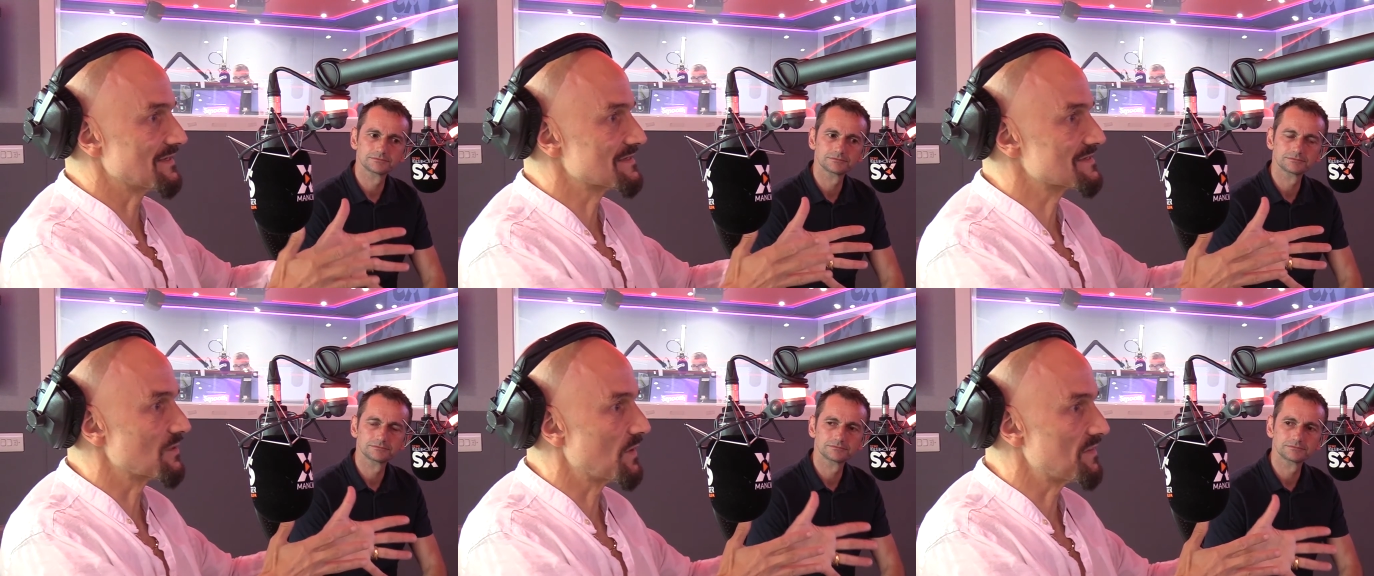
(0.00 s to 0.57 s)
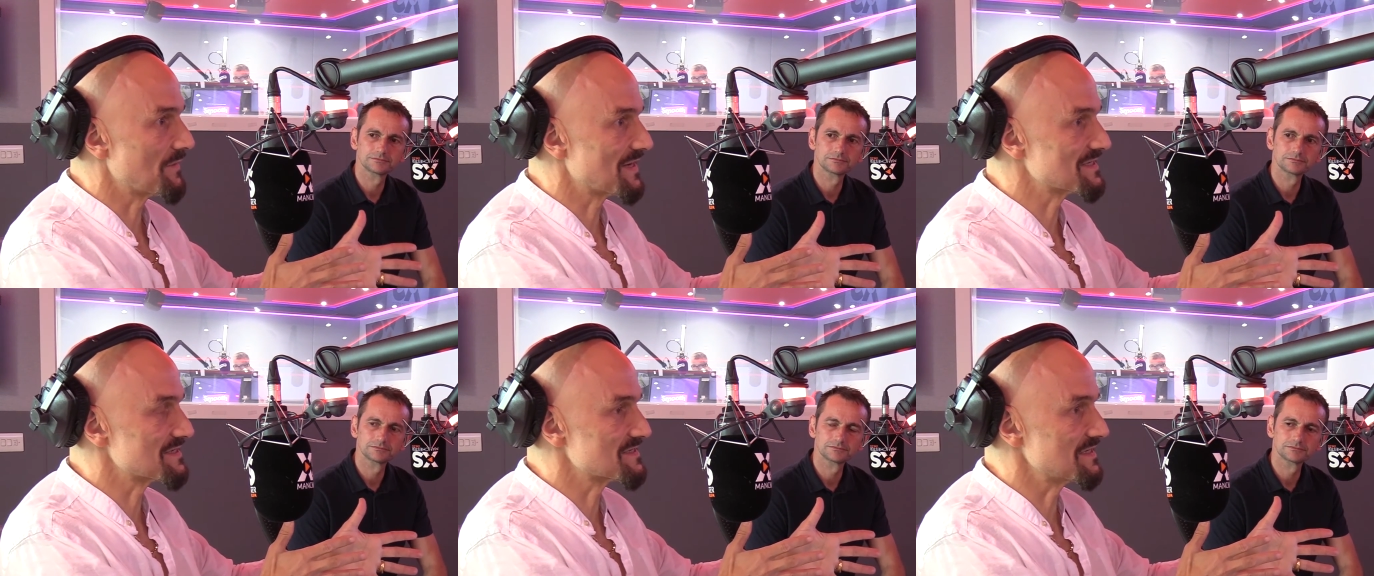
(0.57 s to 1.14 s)
Speaker 1: So when the
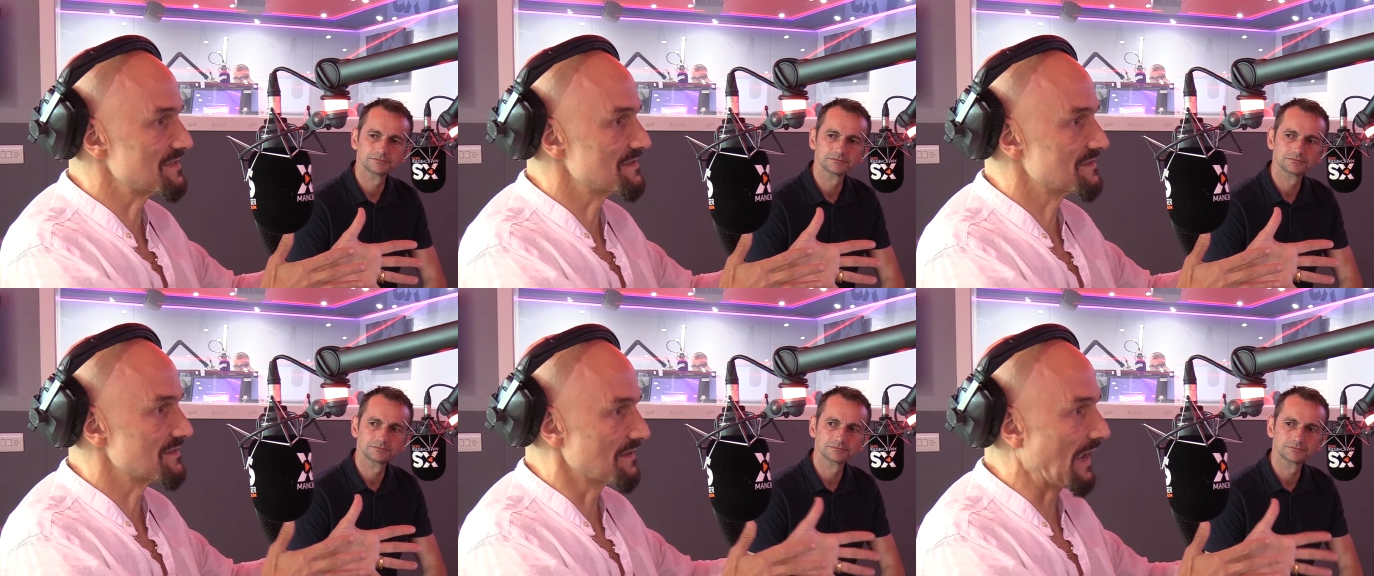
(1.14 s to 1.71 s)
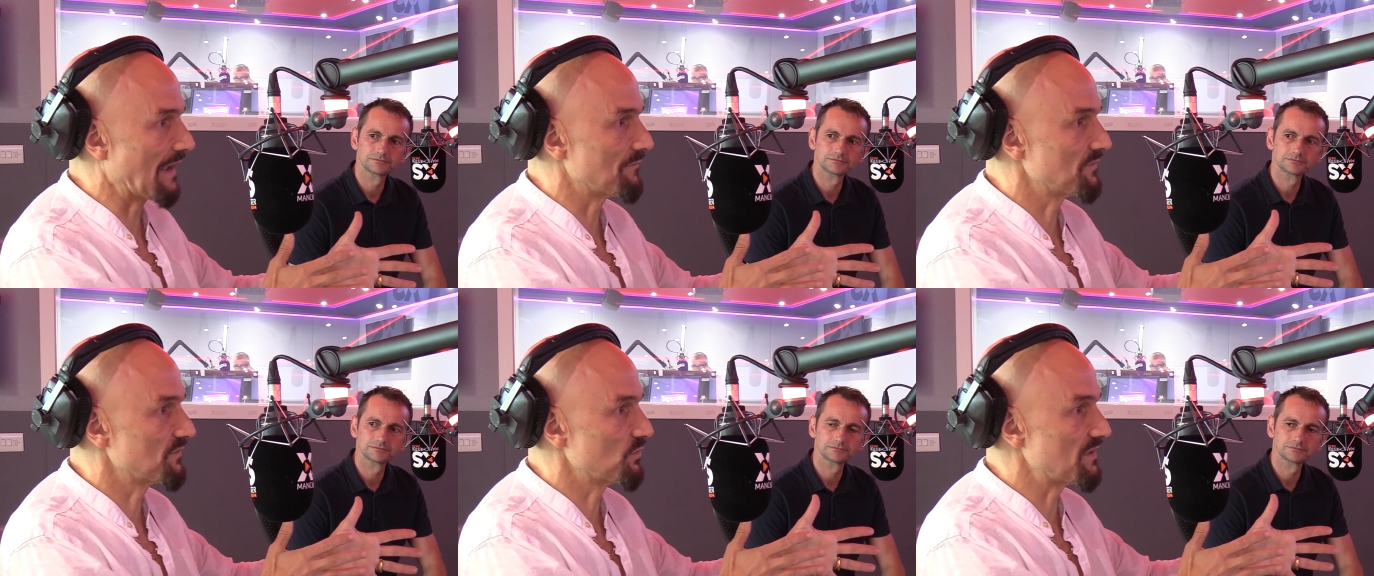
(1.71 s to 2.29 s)
Manchester scene
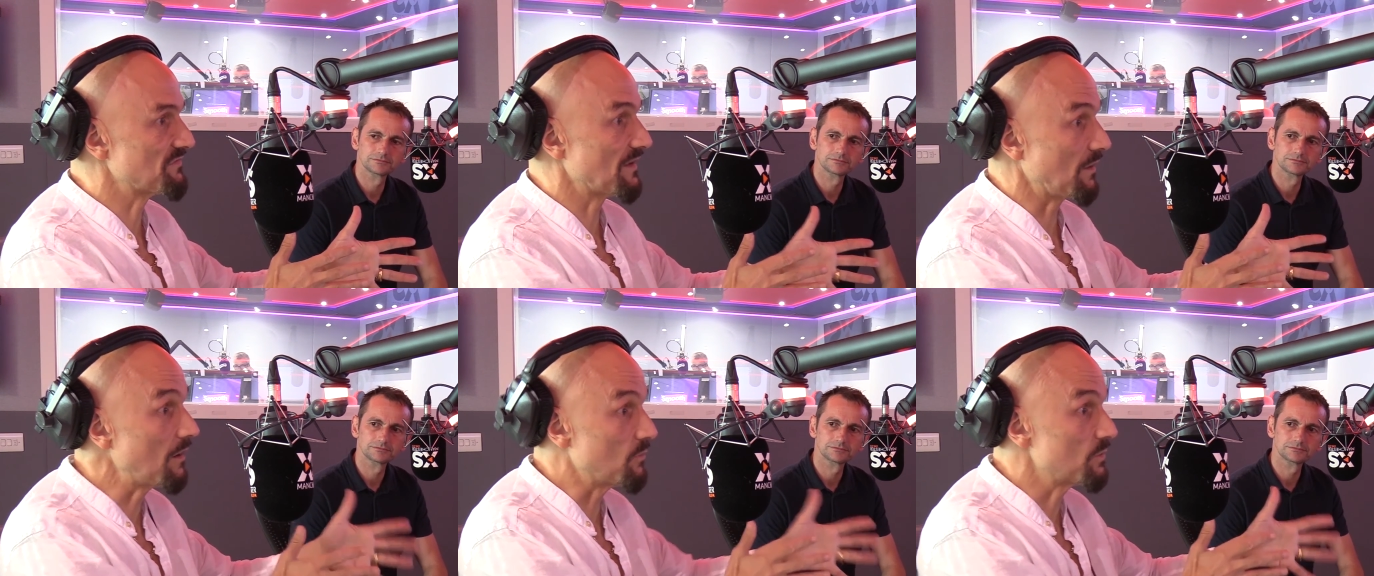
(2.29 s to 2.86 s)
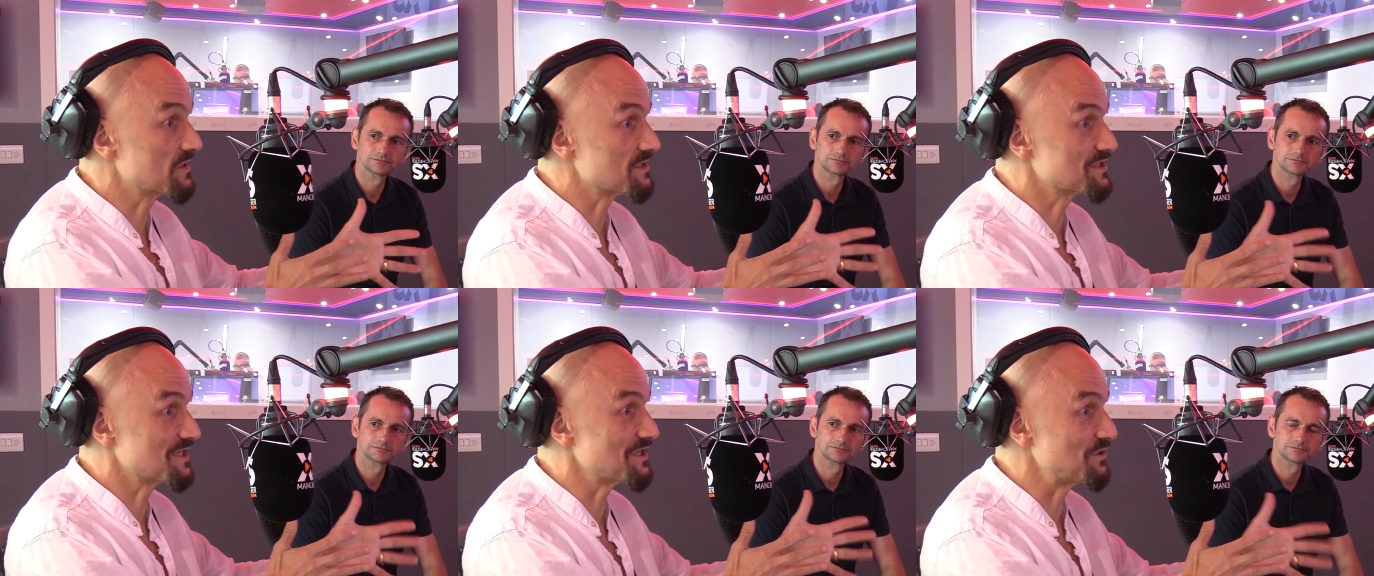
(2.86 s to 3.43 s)
happened, we felt, oh, we'll
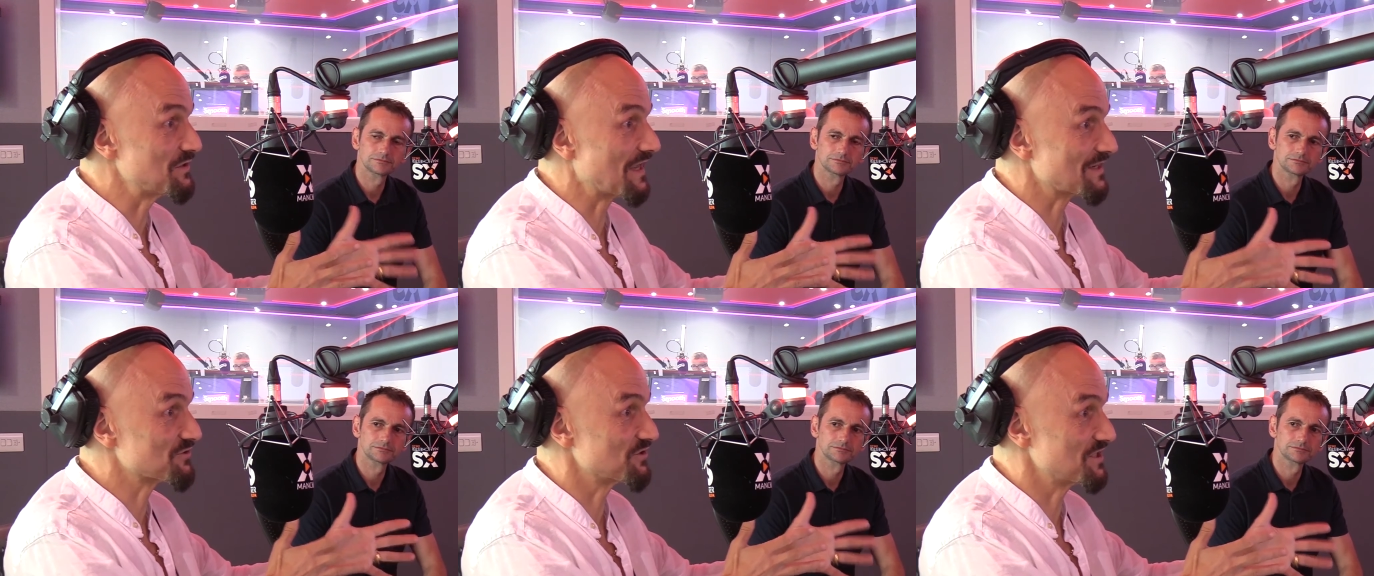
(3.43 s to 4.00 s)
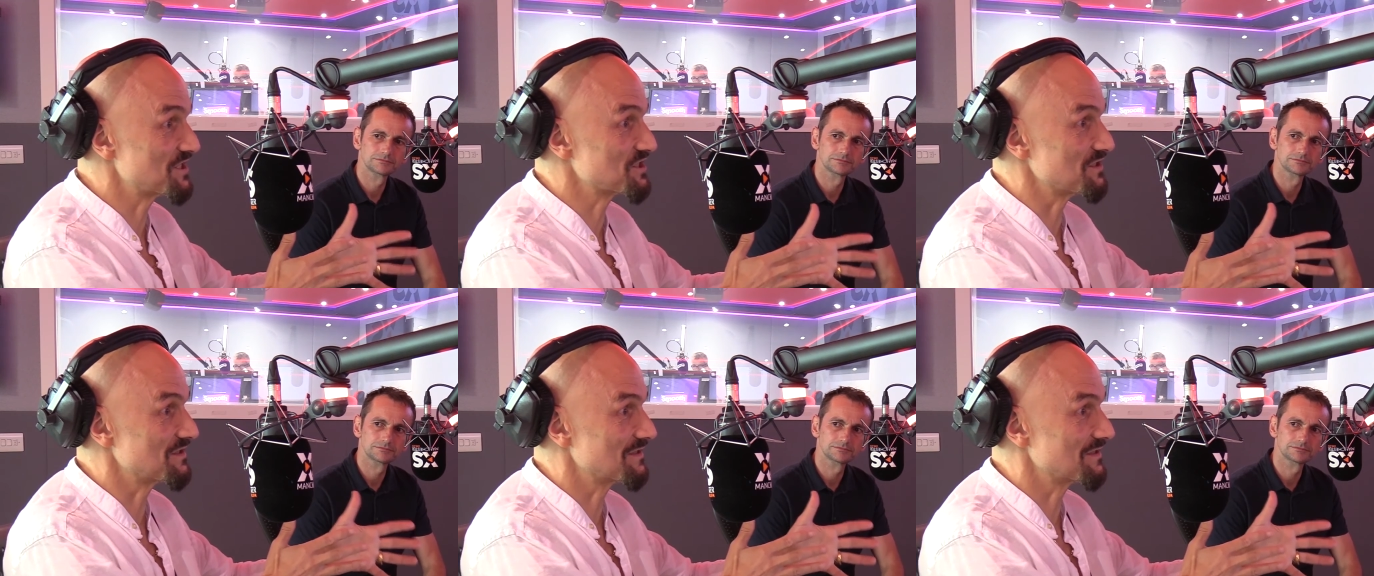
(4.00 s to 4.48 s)
continue that tradition.